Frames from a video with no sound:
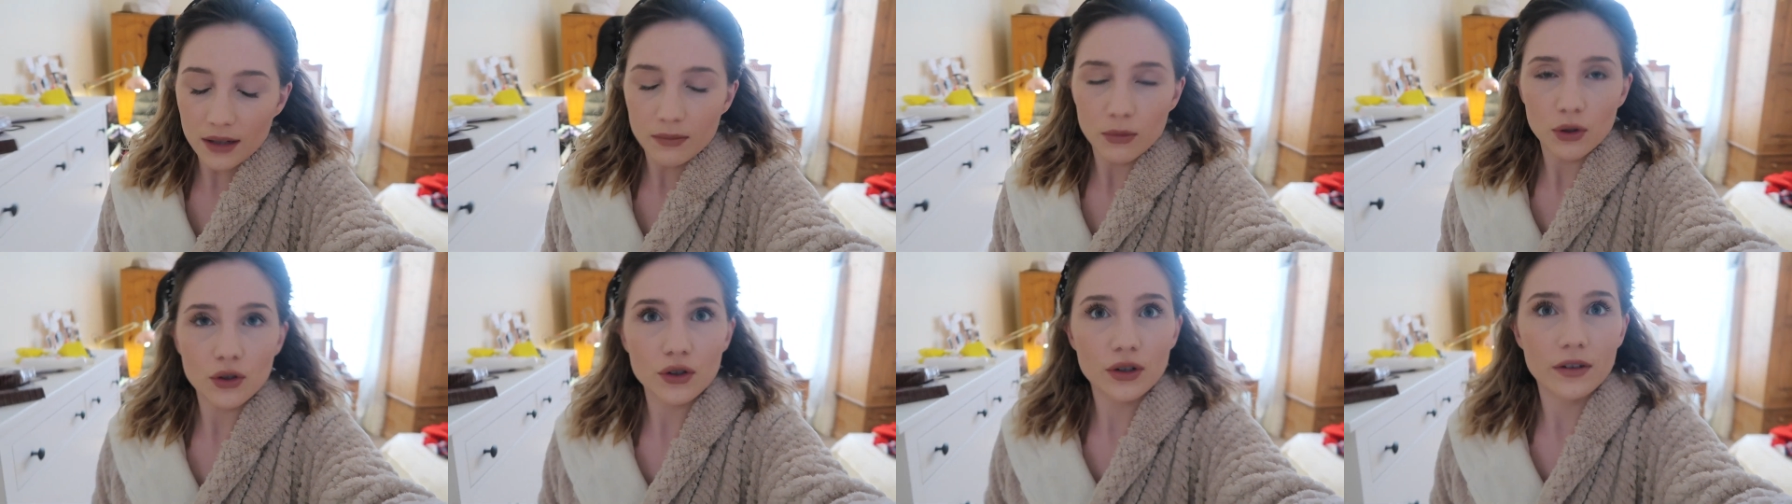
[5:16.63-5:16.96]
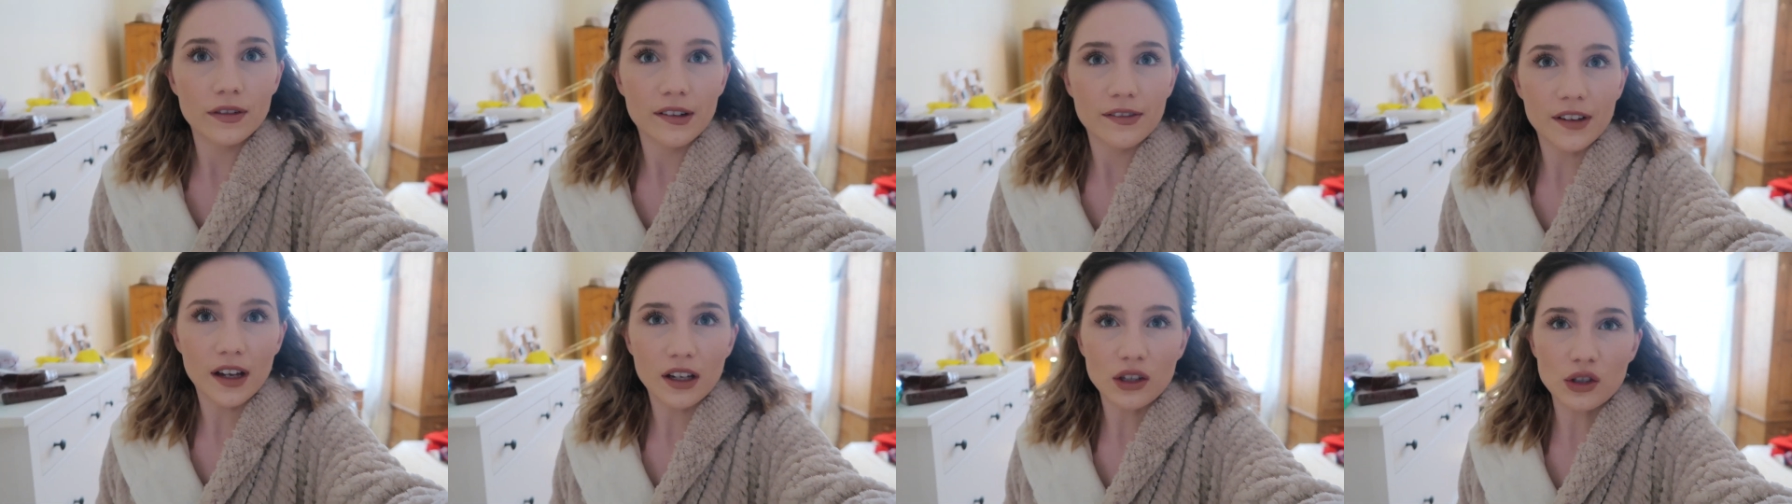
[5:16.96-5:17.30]
I'm not
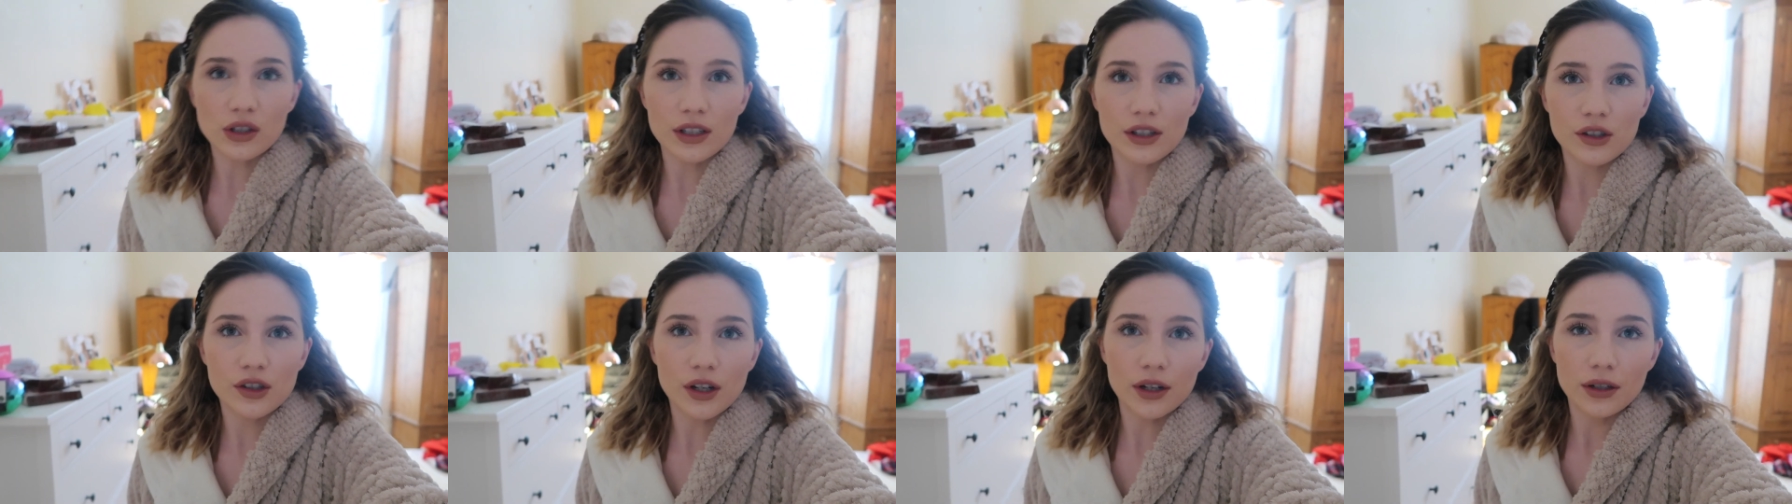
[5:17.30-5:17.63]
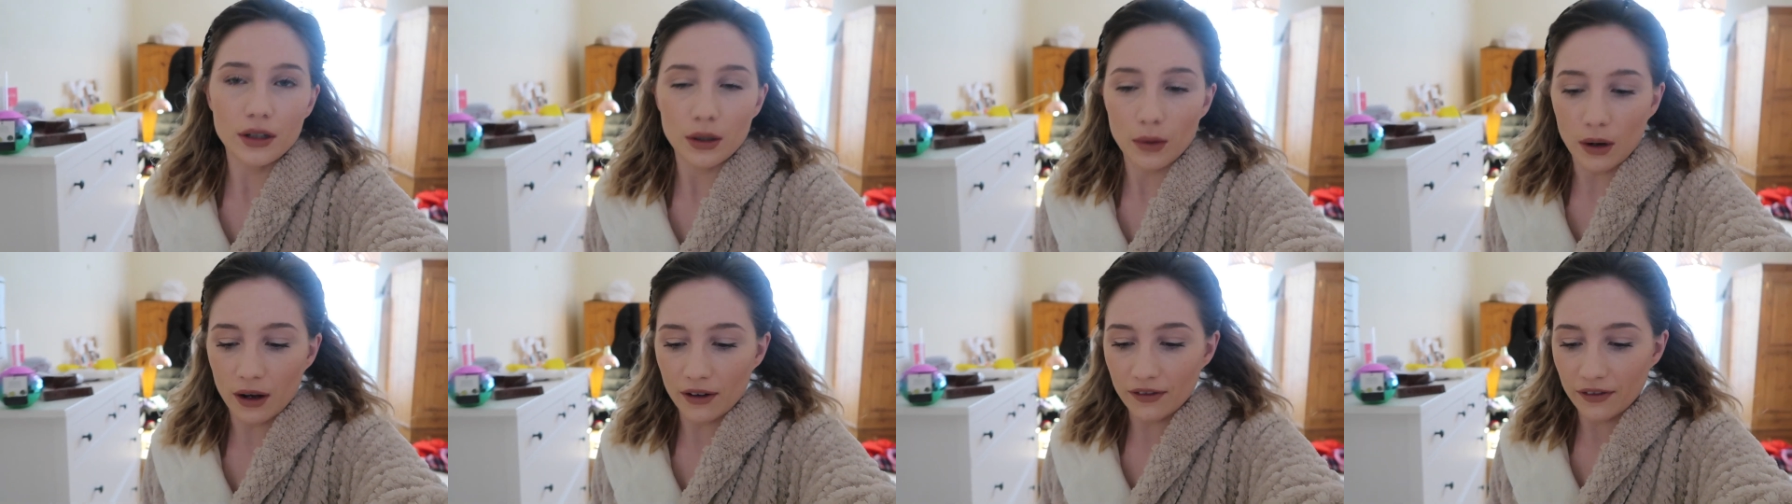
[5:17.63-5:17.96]
sure if I've actually
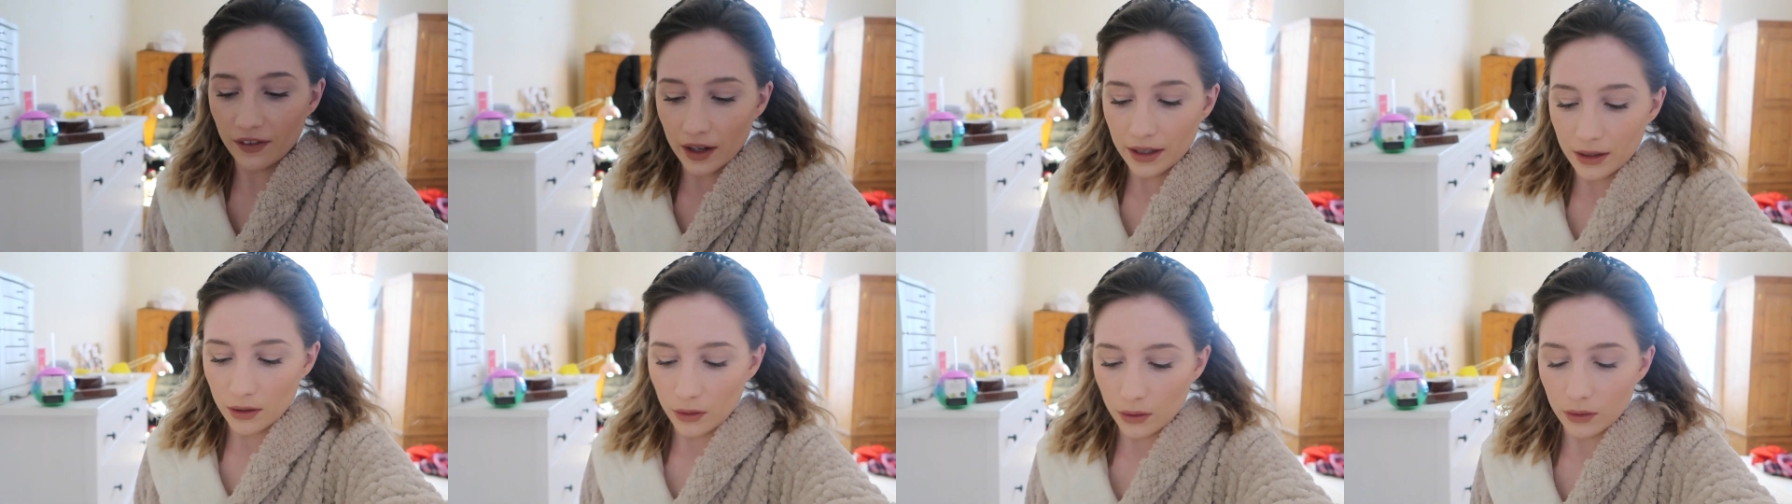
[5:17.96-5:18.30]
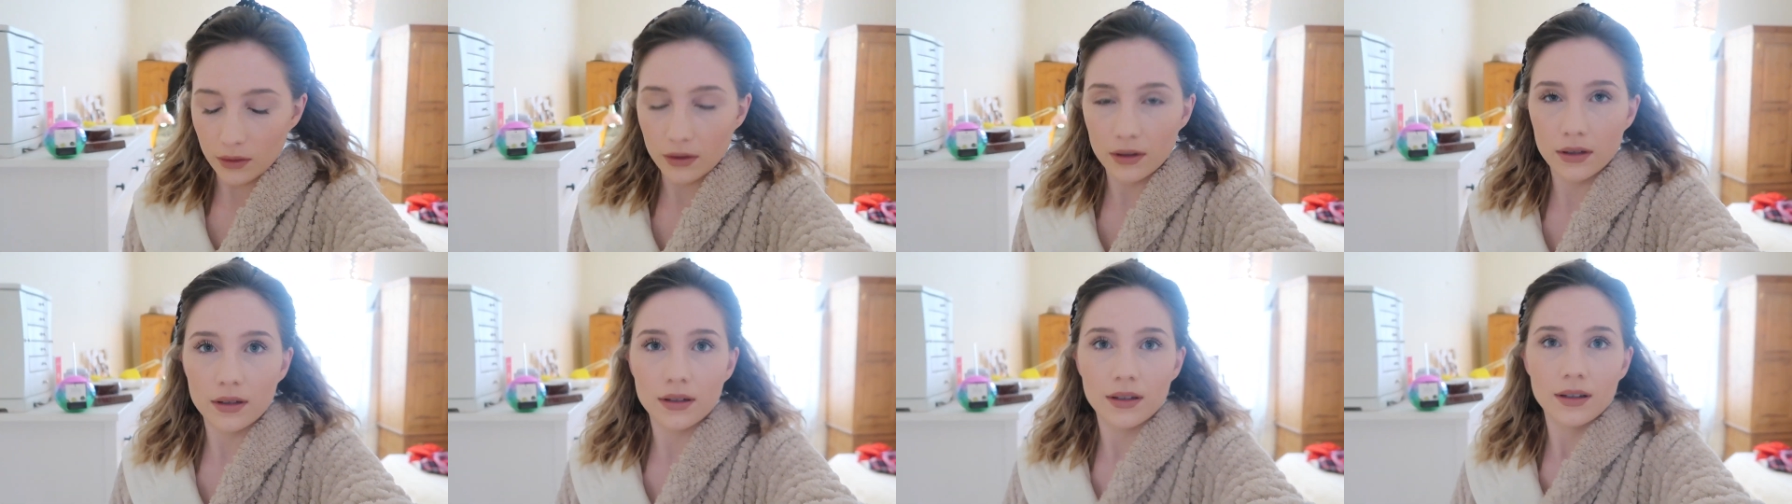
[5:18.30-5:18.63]
shown you our
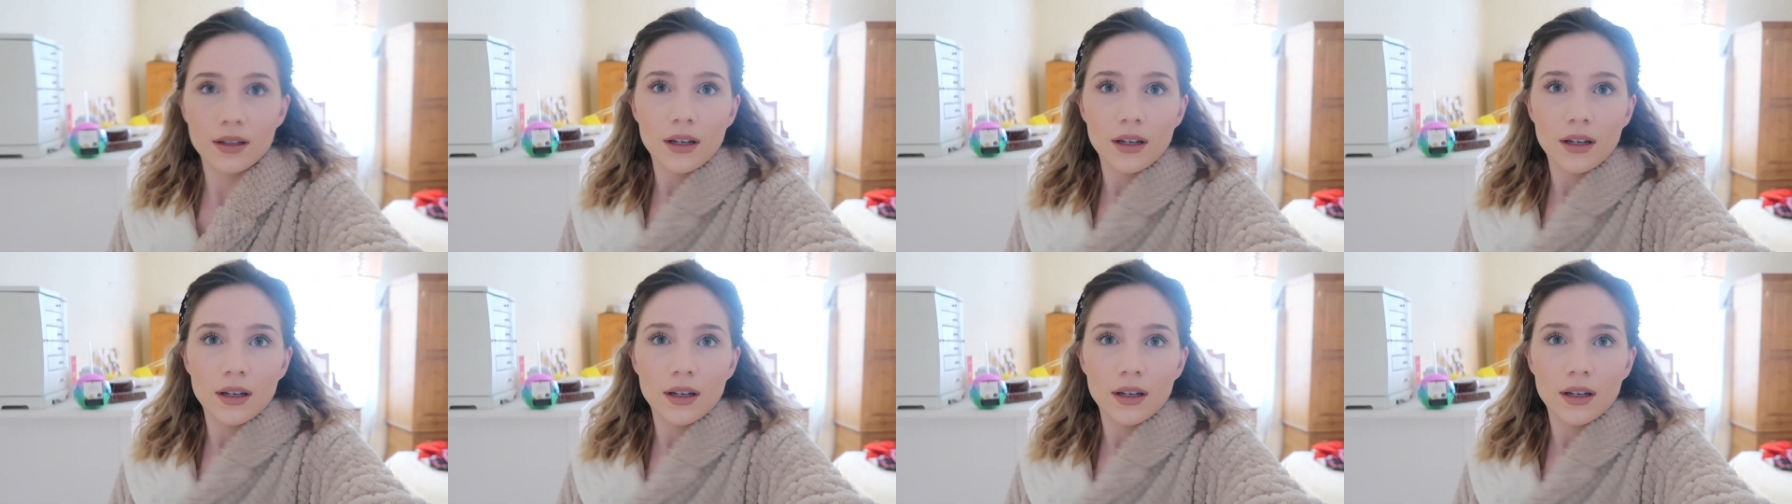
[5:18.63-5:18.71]
final,